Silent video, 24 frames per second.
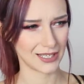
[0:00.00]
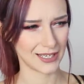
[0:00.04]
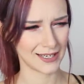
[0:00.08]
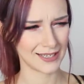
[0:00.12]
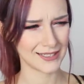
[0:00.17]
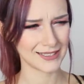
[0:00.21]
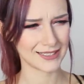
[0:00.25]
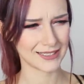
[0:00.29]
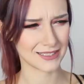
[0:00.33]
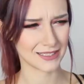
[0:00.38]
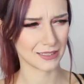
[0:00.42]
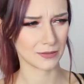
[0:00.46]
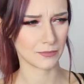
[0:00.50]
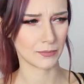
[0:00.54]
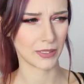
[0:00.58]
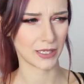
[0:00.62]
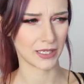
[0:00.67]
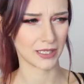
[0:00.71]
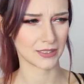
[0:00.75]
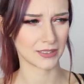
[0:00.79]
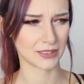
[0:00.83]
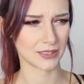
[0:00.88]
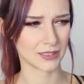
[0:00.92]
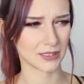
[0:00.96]
is the
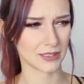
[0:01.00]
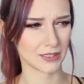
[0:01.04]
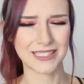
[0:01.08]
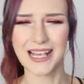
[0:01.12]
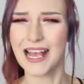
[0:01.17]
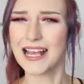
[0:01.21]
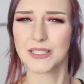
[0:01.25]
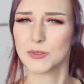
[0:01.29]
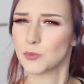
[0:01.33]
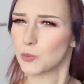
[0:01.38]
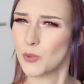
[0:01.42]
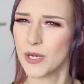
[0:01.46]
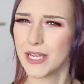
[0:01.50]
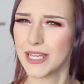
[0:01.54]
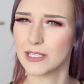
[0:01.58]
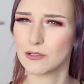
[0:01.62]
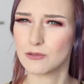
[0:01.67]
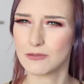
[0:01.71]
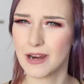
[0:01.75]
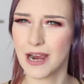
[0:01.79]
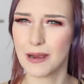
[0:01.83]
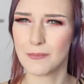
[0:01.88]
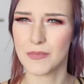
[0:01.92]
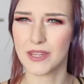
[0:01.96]
biggest. Sounds
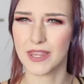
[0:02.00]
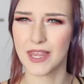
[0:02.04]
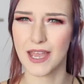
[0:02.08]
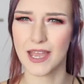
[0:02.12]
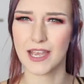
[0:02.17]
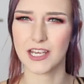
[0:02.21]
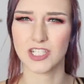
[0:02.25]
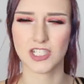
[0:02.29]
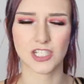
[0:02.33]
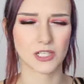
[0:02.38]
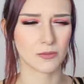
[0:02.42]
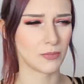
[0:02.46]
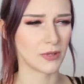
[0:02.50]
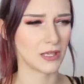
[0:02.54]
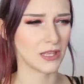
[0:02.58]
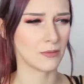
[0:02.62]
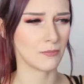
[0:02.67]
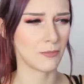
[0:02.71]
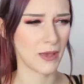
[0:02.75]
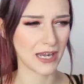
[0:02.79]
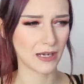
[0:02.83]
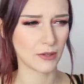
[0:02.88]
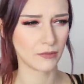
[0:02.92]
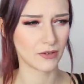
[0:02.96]
weird grammar there. It should be
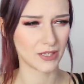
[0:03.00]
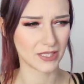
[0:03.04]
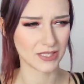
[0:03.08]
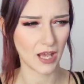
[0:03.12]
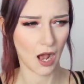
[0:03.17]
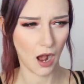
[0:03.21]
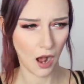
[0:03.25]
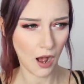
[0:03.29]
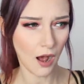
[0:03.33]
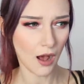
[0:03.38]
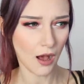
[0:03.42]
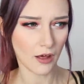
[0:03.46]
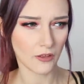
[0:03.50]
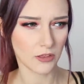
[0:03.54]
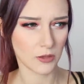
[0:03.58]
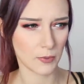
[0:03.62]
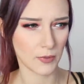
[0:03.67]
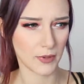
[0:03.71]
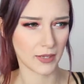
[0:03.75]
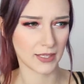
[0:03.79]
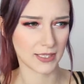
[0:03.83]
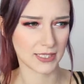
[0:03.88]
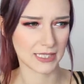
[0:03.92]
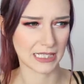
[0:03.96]
the benefits are the
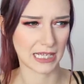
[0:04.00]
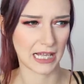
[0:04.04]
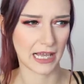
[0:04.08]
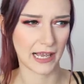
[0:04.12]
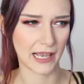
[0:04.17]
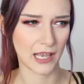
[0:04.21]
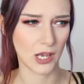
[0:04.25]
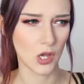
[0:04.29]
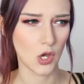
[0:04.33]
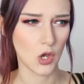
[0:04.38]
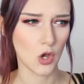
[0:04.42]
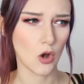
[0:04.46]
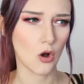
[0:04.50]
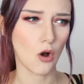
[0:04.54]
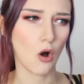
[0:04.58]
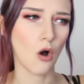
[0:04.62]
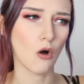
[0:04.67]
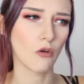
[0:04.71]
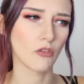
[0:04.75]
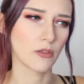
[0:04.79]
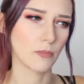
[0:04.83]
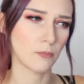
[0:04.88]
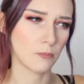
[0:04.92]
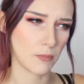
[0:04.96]
biggest lie,
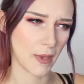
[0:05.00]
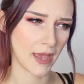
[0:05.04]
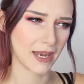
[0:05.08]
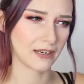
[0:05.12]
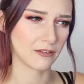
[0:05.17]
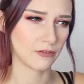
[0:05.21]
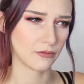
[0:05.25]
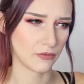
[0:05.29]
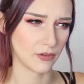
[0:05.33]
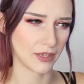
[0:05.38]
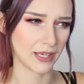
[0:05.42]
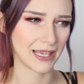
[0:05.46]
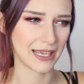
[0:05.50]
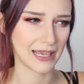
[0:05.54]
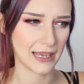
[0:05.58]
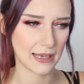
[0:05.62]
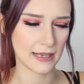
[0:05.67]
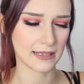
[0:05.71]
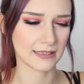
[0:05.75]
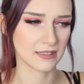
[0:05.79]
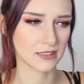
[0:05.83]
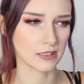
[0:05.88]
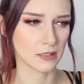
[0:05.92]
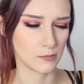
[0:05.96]
or the benefit
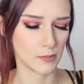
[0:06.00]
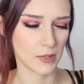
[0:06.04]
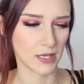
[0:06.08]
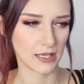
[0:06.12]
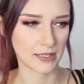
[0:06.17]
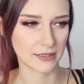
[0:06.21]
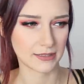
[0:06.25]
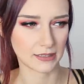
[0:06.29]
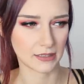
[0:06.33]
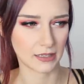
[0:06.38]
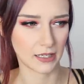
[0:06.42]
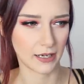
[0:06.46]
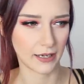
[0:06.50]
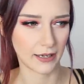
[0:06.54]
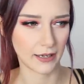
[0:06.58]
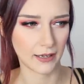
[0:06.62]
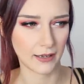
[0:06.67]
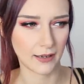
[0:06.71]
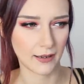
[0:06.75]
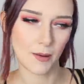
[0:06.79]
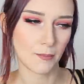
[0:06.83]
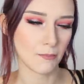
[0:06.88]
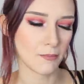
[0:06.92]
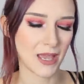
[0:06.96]
is the biggest lie.
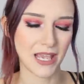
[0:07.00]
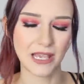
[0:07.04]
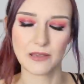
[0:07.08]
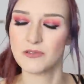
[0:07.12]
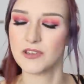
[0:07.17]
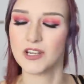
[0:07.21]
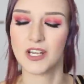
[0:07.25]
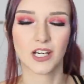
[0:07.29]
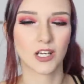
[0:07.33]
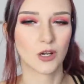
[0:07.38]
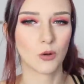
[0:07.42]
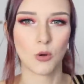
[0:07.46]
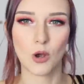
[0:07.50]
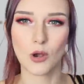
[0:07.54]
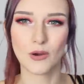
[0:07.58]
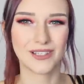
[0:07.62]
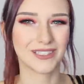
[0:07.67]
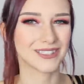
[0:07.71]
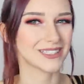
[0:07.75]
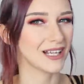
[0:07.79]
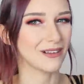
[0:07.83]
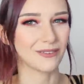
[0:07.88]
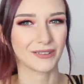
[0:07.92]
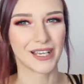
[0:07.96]
Mate, if you're gonna quote
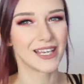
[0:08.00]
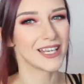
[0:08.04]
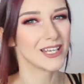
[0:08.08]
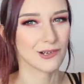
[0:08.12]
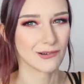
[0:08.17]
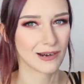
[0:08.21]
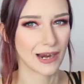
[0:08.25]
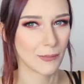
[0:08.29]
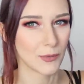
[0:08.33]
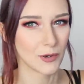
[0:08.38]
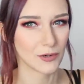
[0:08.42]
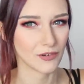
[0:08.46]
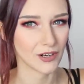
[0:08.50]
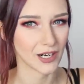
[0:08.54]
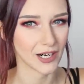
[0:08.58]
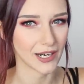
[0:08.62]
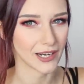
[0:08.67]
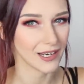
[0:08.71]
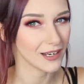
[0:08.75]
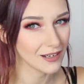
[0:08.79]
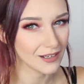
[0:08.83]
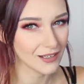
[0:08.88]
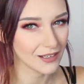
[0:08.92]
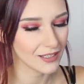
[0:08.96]
yourself, get your grammar
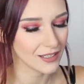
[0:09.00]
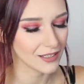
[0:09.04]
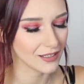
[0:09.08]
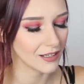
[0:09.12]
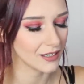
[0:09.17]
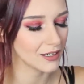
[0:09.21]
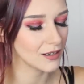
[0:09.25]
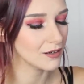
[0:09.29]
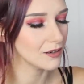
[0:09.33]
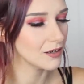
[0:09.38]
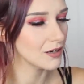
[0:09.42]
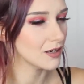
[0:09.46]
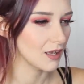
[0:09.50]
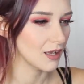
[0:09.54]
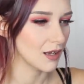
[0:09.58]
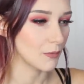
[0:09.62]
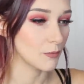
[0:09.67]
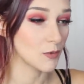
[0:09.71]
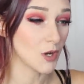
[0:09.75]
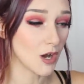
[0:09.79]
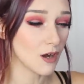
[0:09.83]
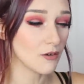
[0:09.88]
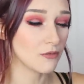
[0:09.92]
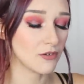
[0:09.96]
right, you know?
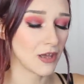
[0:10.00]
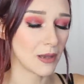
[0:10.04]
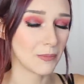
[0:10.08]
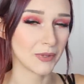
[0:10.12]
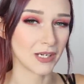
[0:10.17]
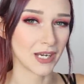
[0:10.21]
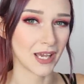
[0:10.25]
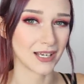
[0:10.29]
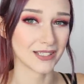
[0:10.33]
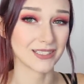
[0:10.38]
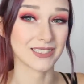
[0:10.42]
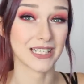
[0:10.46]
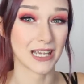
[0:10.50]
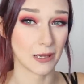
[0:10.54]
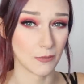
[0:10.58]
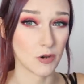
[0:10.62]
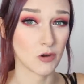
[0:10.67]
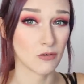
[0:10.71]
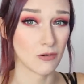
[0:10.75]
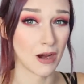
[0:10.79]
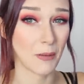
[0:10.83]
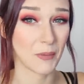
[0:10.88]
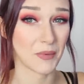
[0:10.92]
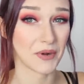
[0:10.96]
I'm not a feminazi, I'm
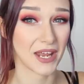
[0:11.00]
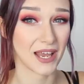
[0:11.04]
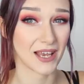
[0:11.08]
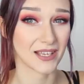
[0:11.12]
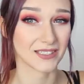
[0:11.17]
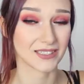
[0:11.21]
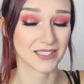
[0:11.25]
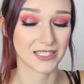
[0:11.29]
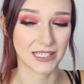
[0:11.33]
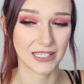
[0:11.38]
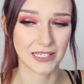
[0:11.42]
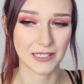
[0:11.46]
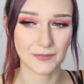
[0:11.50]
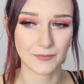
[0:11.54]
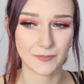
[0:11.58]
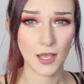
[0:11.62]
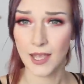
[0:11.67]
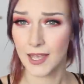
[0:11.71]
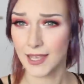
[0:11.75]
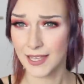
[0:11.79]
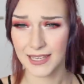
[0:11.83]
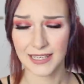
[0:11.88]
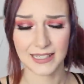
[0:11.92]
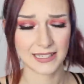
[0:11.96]
a grammar Nazi.
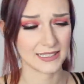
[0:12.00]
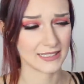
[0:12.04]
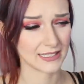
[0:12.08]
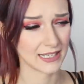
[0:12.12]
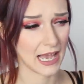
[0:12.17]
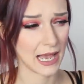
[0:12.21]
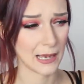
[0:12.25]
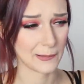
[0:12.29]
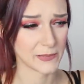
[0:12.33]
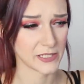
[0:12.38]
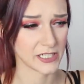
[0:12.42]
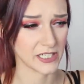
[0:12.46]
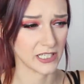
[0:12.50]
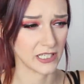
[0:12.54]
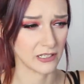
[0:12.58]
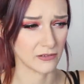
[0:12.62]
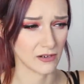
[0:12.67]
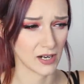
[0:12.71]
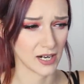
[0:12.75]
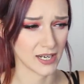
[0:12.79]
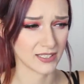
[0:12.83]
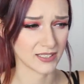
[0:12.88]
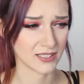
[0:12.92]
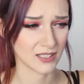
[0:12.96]
Uh, in his caption, he
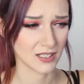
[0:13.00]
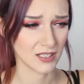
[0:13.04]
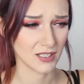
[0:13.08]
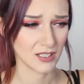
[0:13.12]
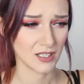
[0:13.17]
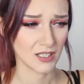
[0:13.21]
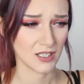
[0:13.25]
writes,